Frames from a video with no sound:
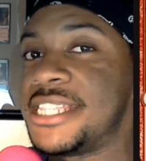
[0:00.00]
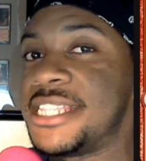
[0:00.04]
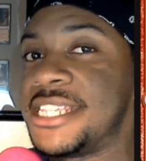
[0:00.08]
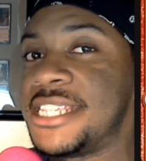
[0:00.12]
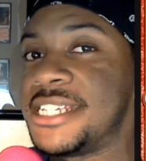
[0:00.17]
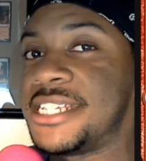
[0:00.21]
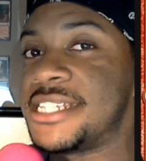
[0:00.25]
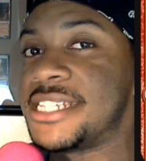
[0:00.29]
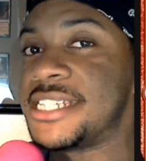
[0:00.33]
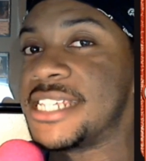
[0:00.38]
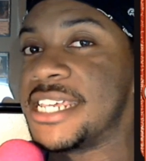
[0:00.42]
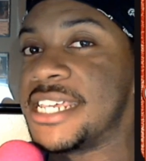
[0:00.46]
in
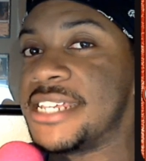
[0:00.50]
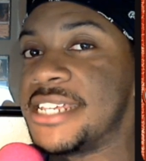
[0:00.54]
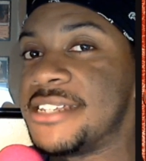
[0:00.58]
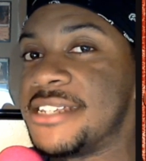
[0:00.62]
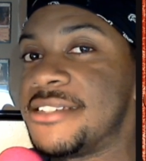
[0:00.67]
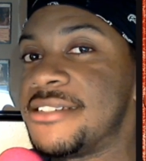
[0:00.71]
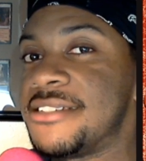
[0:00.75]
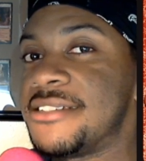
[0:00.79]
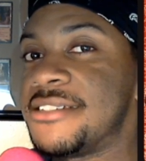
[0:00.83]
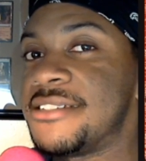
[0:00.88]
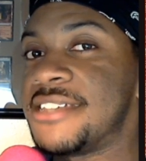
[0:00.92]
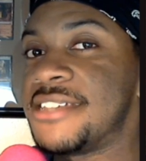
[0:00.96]
this set.
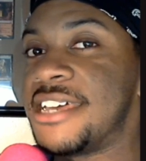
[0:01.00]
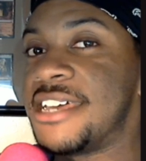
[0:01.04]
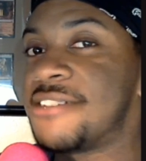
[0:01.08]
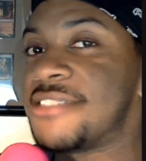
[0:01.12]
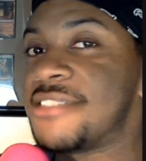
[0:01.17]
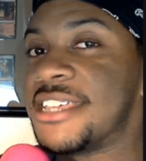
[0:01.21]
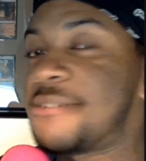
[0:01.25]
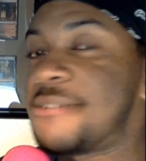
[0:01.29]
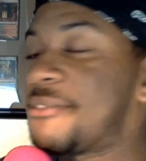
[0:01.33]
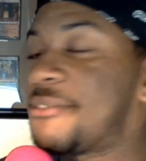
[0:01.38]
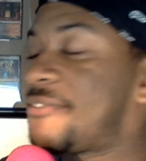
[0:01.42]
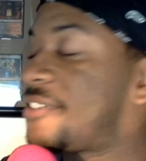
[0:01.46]
I
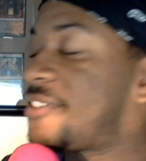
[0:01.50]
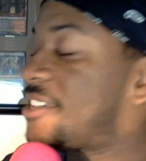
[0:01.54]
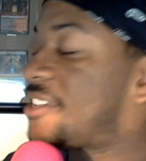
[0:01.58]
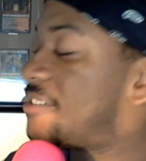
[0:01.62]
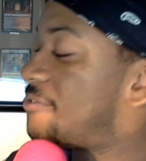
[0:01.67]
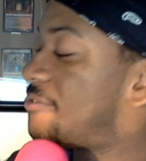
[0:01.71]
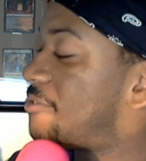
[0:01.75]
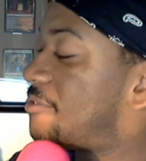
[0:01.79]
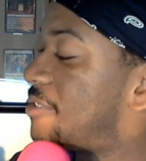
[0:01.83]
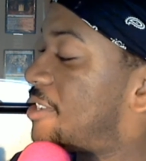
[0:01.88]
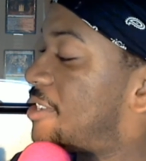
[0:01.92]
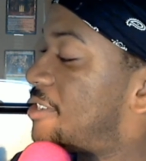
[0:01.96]
don't think I'm a fan
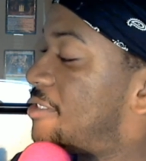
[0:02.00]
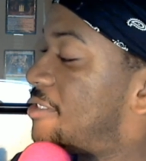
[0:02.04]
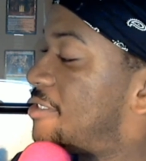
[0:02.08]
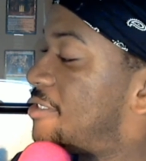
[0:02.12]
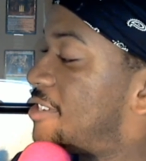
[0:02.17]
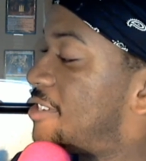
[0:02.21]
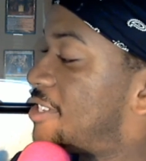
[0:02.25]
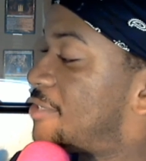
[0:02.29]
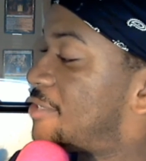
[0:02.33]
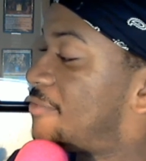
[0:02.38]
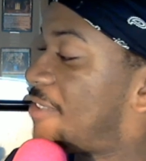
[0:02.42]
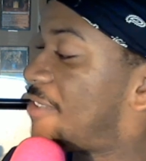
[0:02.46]
of red.
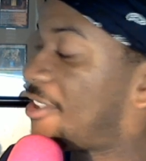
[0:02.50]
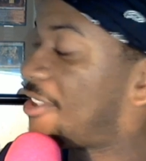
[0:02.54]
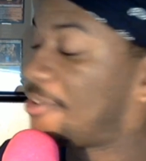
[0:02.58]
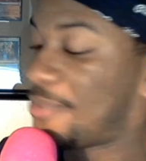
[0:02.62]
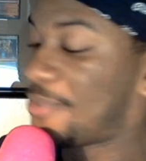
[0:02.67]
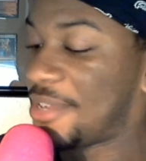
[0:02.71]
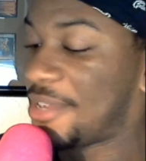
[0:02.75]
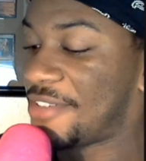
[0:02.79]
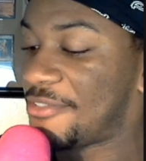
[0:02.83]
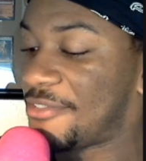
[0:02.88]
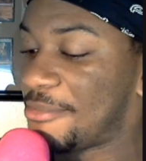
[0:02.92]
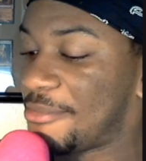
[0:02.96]
It's very
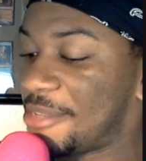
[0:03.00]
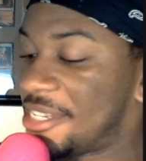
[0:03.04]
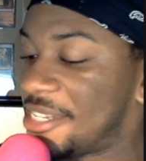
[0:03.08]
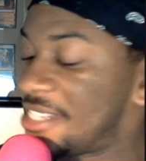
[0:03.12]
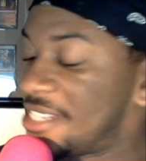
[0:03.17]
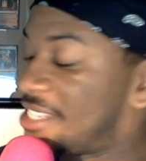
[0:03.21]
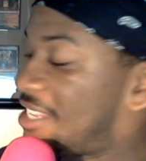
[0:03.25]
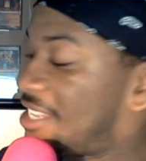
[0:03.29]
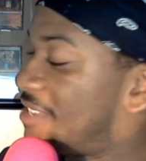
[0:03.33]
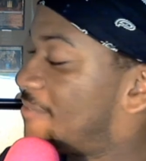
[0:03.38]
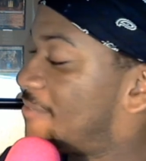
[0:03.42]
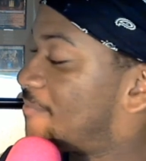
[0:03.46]
weird for me to
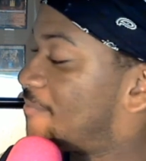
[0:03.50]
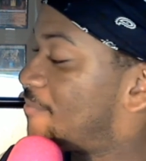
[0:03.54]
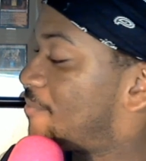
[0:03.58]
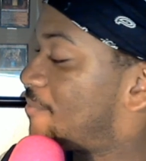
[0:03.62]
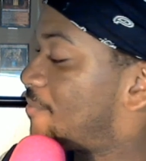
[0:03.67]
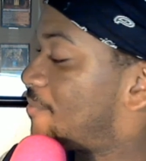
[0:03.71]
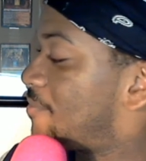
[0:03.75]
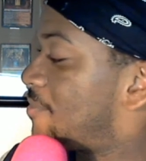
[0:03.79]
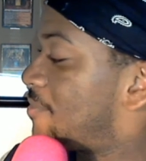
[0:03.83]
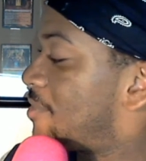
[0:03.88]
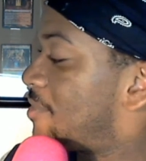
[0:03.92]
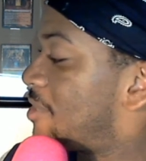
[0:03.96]
say.
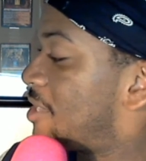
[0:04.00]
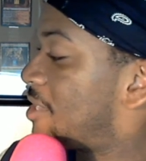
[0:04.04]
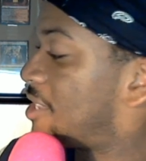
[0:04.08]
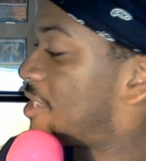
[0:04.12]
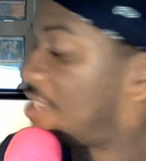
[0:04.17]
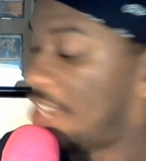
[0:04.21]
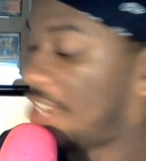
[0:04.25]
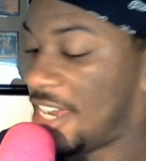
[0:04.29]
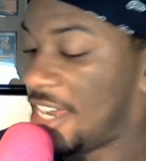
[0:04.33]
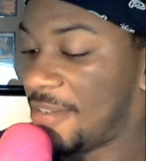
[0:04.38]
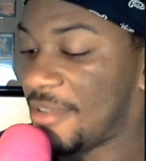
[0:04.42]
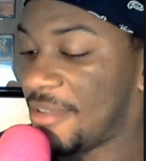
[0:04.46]

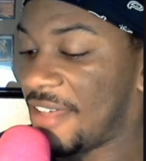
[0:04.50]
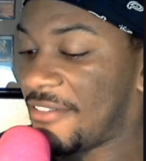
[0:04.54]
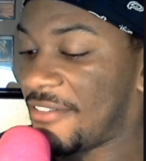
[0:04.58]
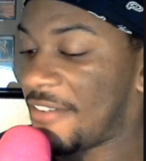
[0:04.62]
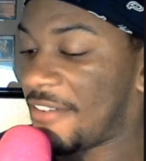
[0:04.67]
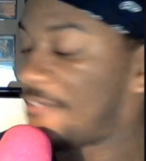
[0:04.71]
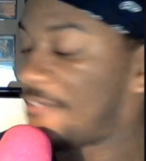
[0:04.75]
All right, we have